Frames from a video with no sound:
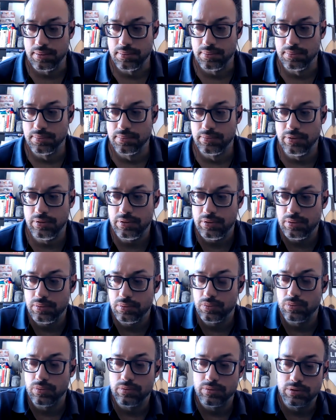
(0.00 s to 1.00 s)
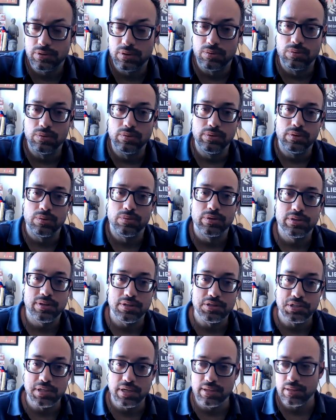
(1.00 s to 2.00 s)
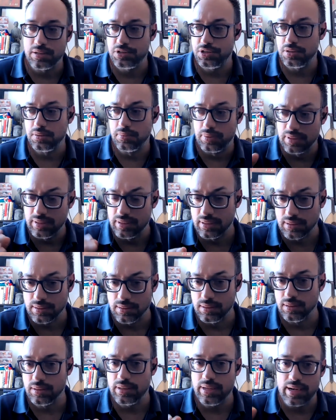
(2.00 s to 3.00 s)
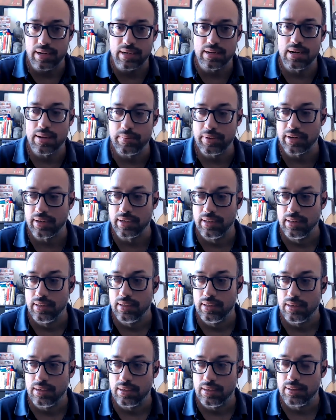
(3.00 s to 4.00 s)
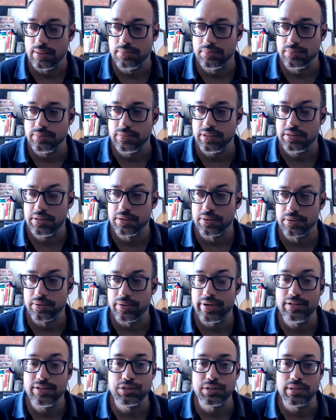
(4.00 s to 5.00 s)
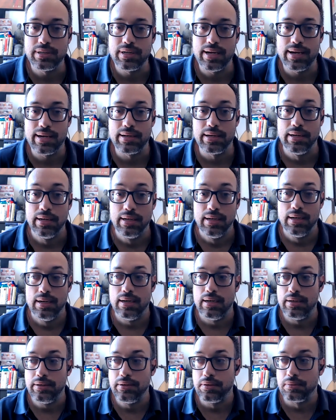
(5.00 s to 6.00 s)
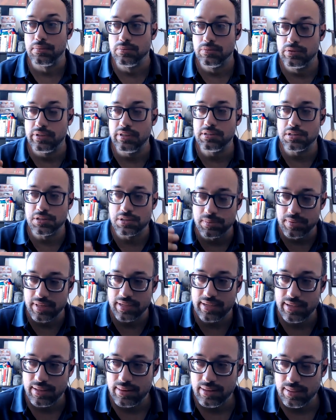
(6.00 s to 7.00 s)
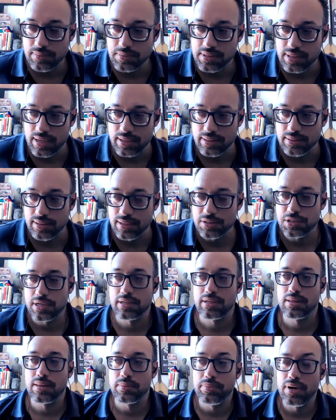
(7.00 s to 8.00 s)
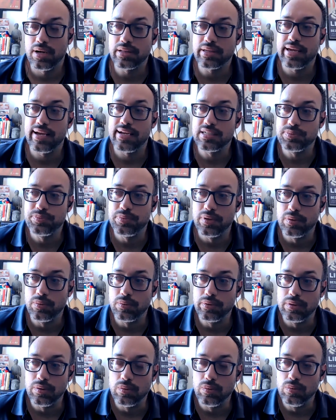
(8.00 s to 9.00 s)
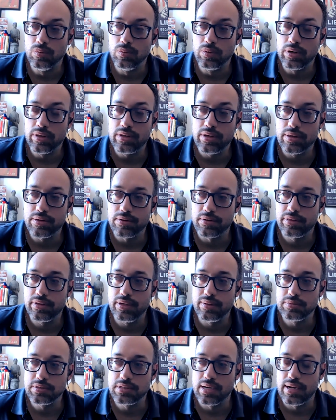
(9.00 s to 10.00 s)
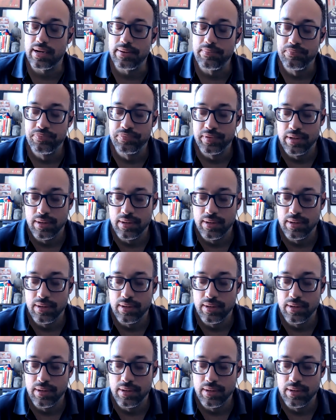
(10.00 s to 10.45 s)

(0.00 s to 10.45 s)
you know, you, so you know, we're touching on the geopolitical, the economic uh, deterioration, and uh, you know, these are some of the key themes that I touch on on the podcast. But you know, one of the other themes that I